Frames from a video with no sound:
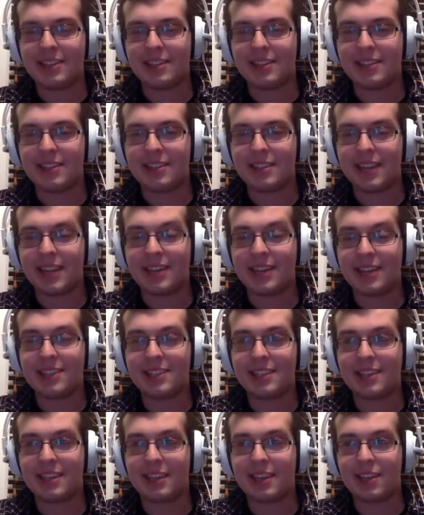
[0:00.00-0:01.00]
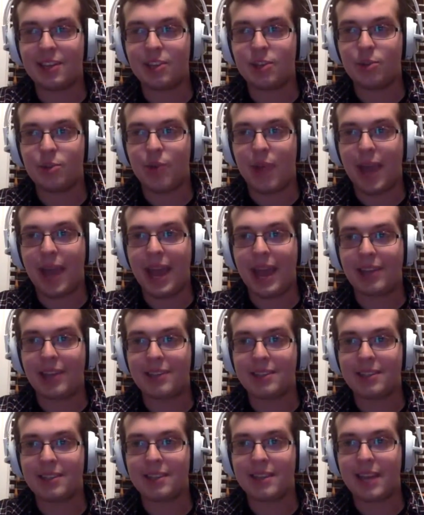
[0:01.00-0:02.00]
like a new
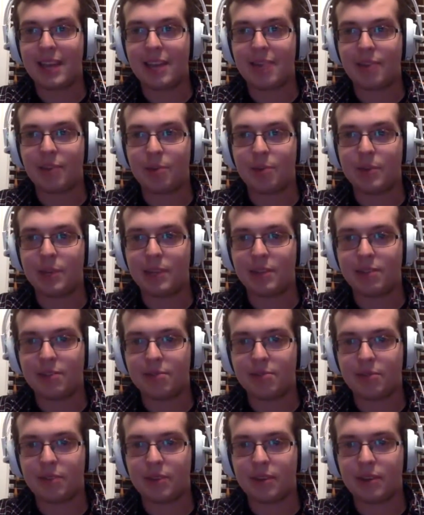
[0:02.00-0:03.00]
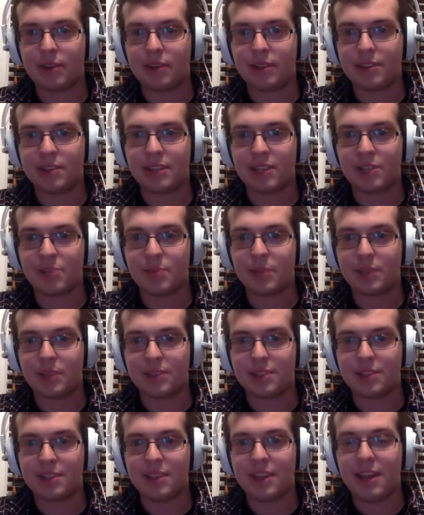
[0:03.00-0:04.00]
act every week for 6
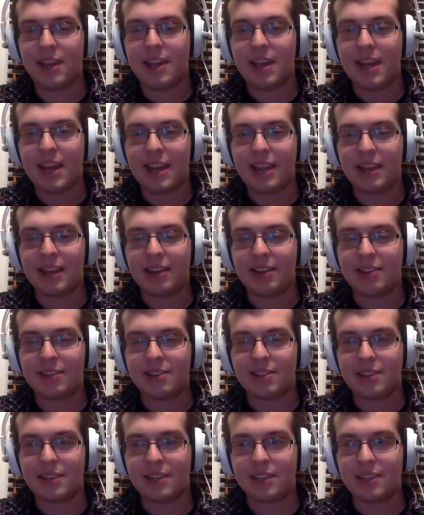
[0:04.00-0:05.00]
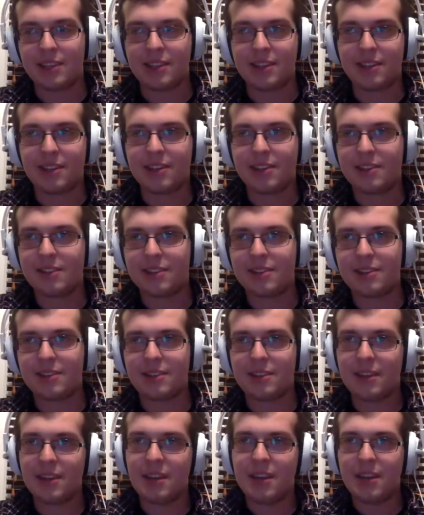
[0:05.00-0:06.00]
months, and then I was like,
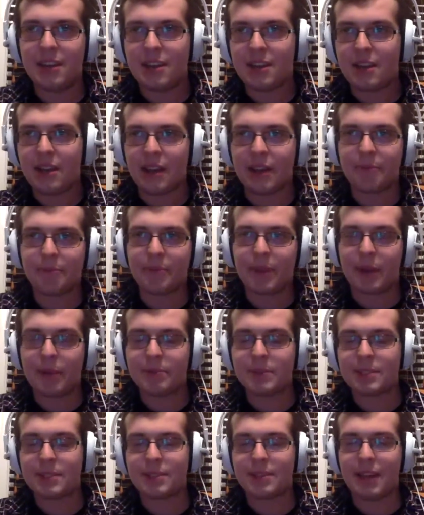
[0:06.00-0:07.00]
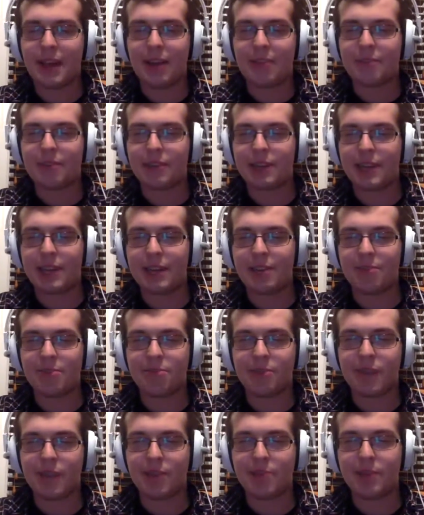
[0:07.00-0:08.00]
I'm not really hitting
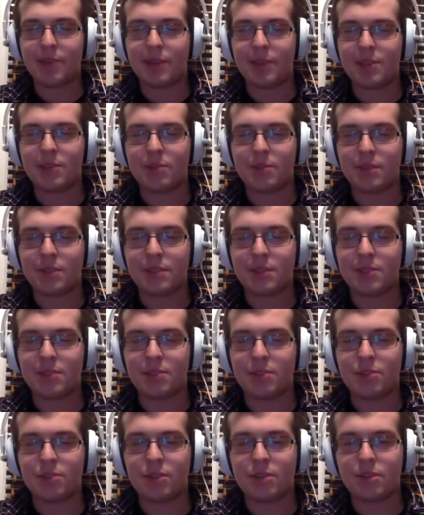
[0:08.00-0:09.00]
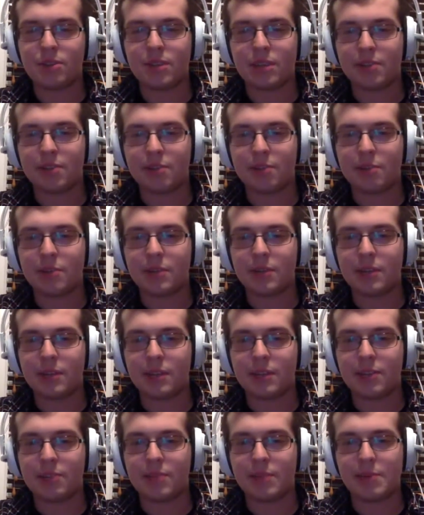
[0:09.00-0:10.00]
5 minutes with these new jokes every week.
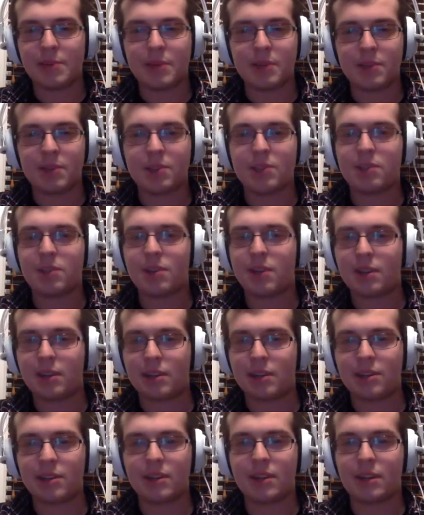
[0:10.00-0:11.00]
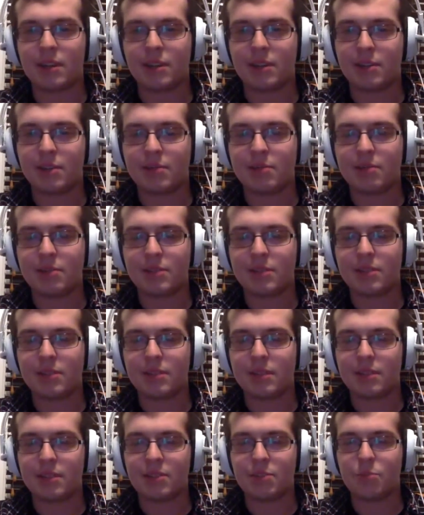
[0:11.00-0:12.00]
Maybe I should start.
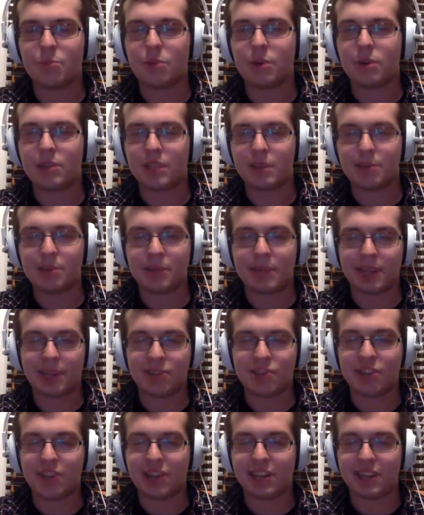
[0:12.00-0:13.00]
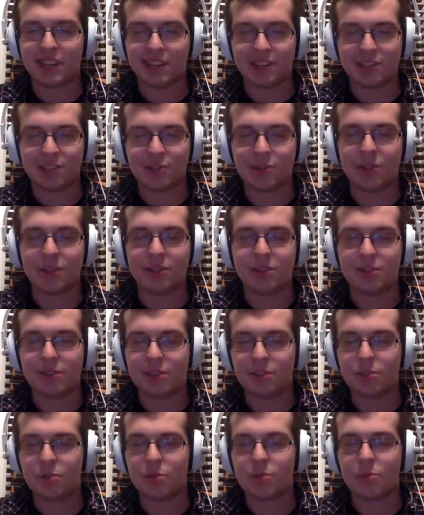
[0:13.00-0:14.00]
This worked. I put like a check next to it, so
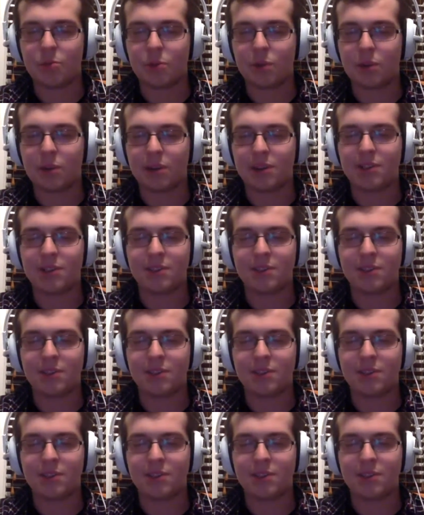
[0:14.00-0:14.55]
this one worked.